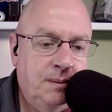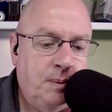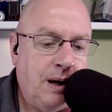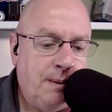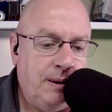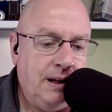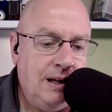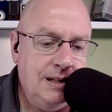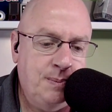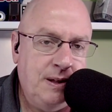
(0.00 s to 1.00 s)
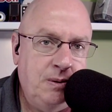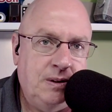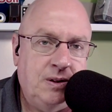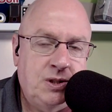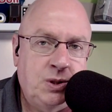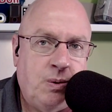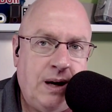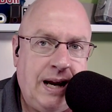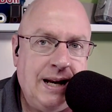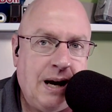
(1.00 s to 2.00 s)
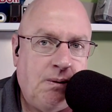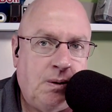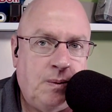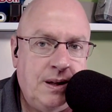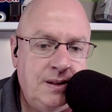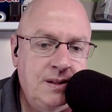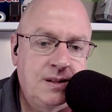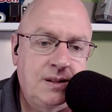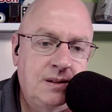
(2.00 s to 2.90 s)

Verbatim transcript: Probably. He's been doing those short uh, eight hour ones.